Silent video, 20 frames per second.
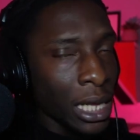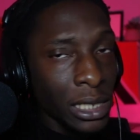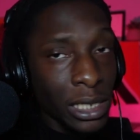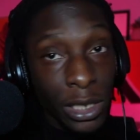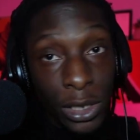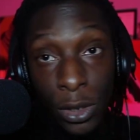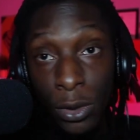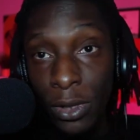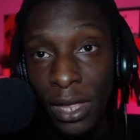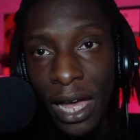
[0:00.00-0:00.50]

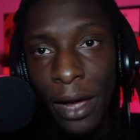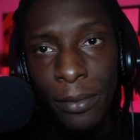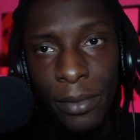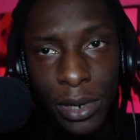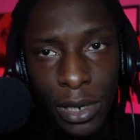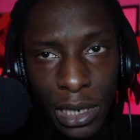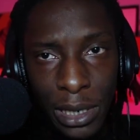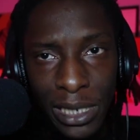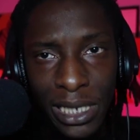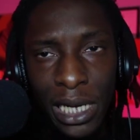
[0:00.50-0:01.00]
To do that, we're
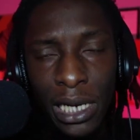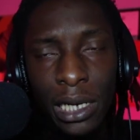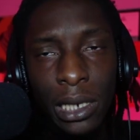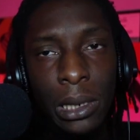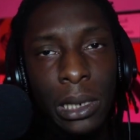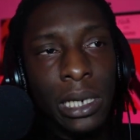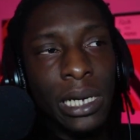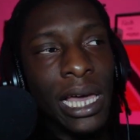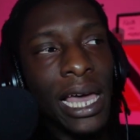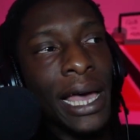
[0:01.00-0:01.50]
going to take a
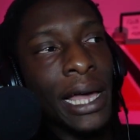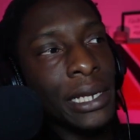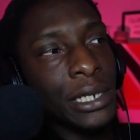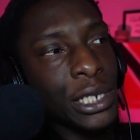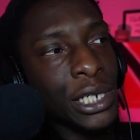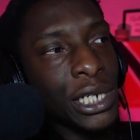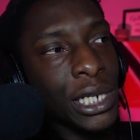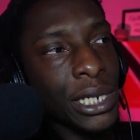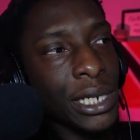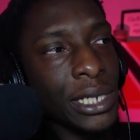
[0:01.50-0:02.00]
look at
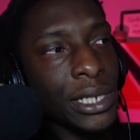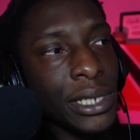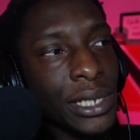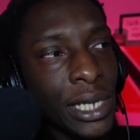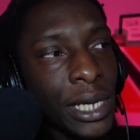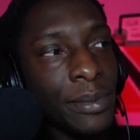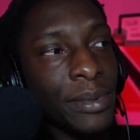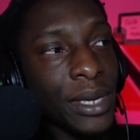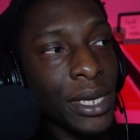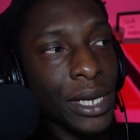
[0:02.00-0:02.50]

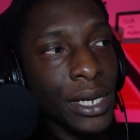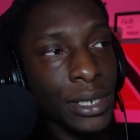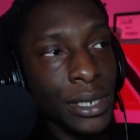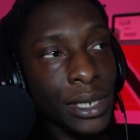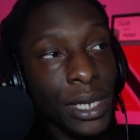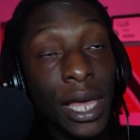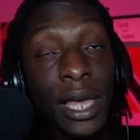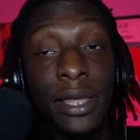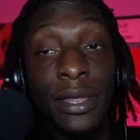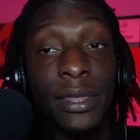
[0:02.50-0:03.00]
Chiliz
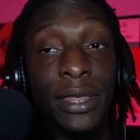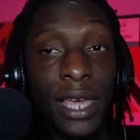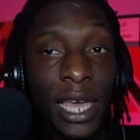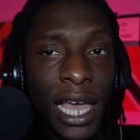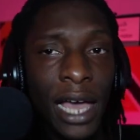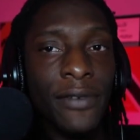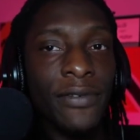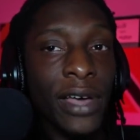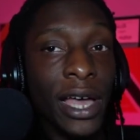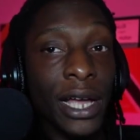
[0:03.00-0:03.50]
because they
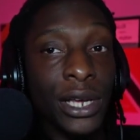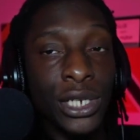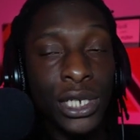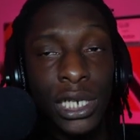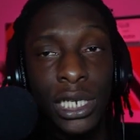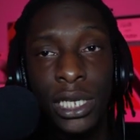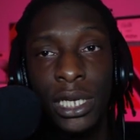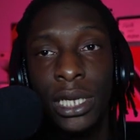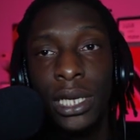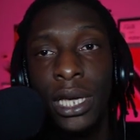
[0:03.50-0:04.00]
have
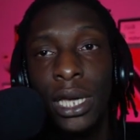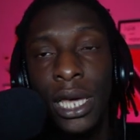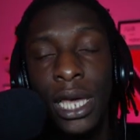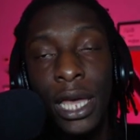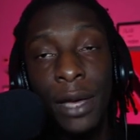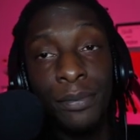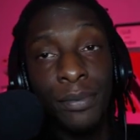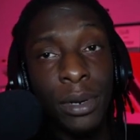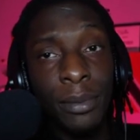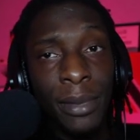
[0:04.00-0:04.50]
actually
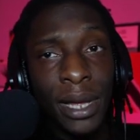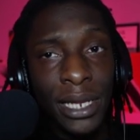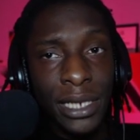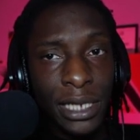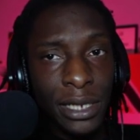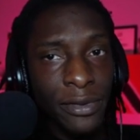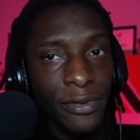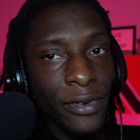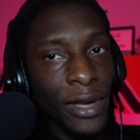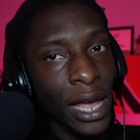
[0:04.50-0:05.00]

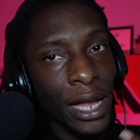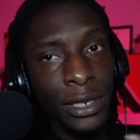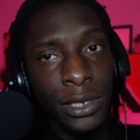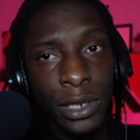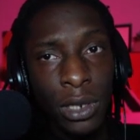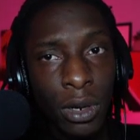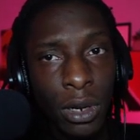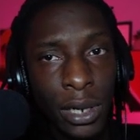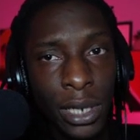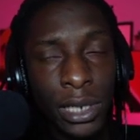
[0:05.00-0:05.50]
implemented fan
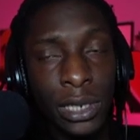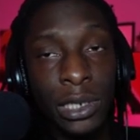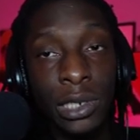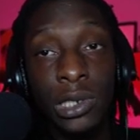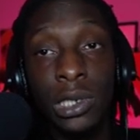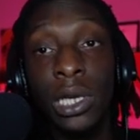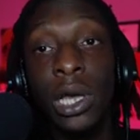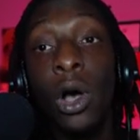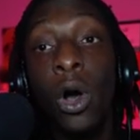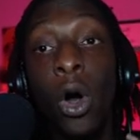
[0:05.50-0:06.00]

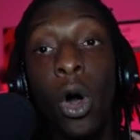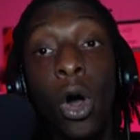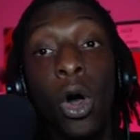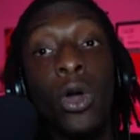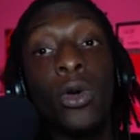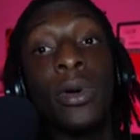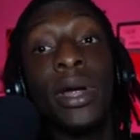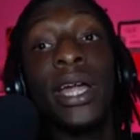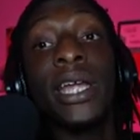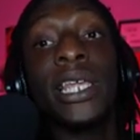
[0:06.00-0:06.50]
tokens
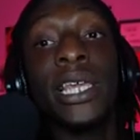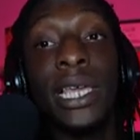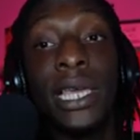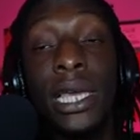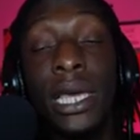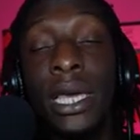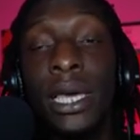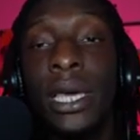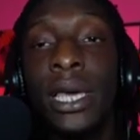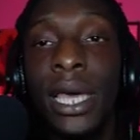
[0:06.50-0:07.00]
already